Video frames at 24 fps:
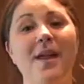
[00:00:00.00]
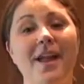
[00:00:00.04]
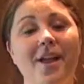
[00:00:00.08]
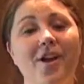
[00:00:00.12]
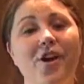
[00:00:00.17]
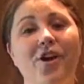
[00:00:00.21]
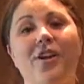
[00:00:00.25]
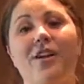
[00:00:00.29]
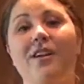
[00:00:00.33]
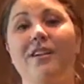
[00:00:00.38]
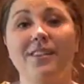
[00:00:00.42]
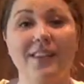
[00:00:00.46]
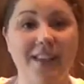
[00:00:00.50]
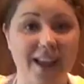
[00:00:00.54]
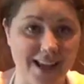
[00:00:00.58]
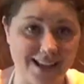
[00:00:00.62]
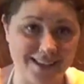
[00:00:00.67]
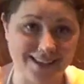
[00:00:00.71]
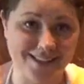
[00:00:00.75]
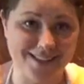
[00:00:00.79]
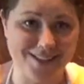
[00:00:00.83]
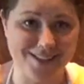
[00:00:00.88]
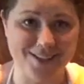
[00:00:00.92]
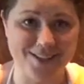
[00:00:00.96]
make our
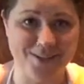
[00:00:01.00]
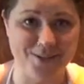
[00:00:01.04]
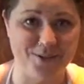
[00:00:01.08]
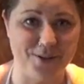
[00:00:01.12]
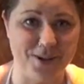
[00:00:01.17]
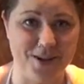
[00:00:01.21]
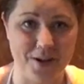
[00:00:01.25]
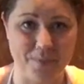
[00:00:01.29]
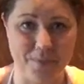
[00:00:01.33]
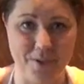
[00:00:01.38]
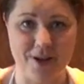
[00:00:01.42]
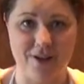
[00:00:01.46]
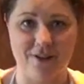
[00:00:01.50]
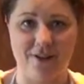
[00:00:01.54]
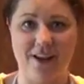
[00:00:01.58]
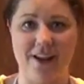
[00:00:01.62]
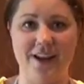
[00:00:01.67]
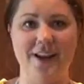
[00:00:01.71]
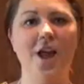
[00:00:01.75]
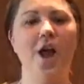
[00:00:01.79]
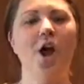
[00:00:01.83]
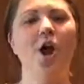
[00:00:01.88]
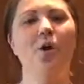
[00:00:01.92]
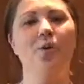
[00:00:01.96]
classic Greek
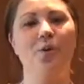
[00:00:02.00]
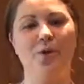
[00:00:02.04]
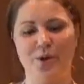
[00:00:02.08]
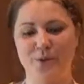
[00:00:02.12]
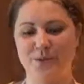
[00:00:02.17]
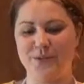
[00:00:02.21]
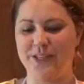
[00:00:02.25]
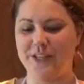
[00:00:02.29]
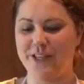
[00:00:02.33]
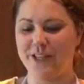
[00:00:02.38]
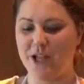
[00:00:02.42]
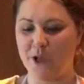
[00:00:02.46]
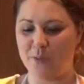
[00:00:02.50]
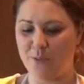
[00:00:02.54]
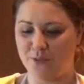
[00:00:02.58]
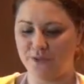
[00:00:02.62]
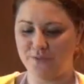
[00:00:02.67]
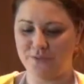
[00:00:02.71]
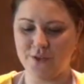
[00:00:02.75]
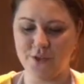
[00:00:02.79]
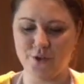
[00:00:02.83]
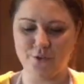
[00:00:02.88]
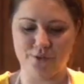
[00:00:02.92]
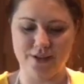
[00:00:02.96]
marinade, we're using a
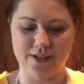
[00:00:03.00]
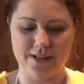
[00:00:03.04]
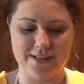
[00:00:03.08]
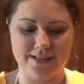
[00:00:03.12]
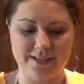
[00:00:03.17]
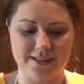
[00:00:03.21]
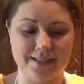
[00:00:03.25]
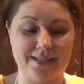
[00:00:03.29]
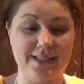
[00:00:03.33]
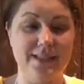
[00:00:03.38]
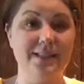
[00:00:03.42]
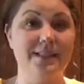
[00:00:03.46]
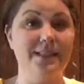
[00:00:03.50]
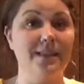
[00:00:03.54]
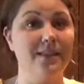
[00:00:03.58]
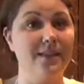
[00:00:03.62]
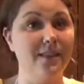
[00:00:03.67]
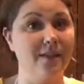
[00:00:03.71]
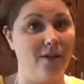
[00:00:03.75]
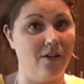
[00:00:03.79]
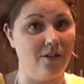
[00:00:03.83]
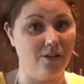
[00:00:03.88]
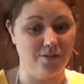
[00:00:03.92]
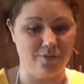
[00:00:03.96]
couple of ingredients. As I said,
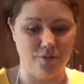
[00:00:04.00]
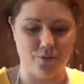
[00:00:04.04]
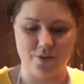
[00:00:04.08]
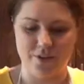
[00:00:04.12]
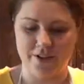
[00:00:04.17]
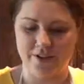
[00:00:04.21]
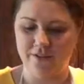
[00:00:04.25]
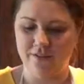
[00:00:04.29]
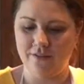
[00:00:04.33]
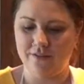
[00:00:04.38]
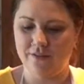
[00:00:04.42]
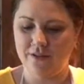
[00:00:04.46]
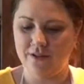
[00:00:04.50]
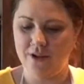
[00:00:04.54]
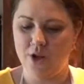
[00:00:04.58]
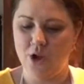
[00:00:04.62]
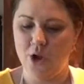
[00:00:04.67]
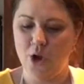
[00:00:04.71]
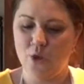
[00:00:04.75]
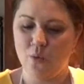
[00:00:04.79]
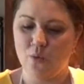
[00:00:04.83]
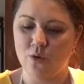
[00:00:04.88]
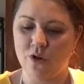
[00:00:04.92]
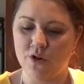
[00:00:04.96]
the olive oil.
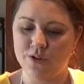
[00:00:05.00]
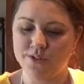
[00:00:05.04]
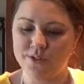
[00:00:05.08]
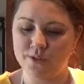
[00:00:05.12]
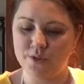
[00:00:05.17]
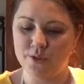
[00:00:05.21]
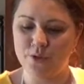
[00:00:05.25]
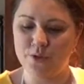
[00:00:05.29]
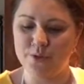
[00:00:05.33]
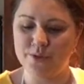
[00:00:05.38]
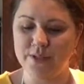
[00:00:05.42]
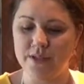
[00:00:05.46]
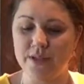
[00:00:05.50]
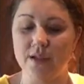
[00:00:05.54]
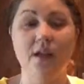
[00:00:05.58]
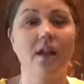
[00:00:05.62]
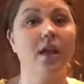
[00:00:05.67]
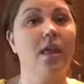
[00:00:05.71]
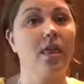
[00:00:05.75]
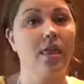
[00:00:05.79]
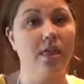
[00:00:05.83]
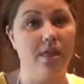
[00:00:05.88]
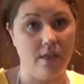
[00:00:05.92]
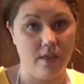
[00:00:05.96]
We're also using
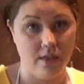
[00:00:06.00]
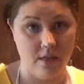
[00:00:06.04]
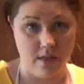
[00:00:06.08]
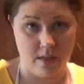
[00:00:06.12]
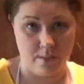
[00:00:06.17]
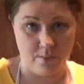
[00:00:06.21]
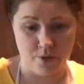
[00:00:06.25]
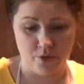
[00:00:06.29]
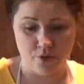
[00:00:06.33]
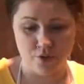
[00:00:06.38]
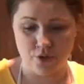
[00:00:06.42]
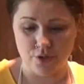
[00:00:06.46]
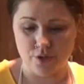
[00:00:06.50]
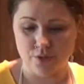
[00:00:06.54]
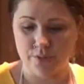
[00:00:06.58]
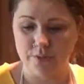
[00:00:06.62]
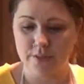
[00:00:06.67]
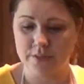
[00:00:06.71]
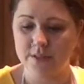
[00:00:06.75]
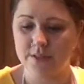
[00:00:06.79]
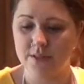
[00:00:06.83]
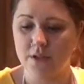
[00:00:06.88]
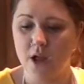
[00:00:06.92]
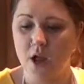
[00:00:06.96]
the lemon
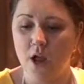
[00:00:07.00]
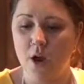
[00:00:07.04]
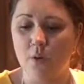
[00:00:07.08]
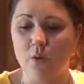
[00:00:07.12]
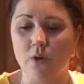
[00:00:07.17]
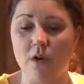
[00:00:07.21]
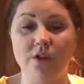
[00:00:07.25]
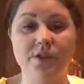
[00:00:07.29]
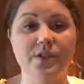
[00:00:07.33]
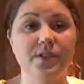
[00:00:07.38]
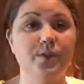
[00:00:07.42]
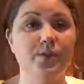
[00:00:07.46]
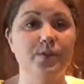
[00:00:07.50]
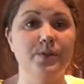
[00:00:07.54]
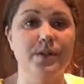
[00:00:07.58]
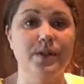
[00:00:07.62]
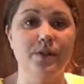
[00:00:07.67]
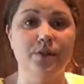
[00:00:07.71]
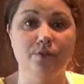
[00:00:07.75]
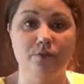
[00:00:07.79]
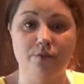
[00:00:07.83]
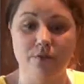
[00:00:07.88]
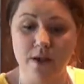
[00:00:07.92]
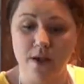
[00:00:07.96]
juice. We're also using the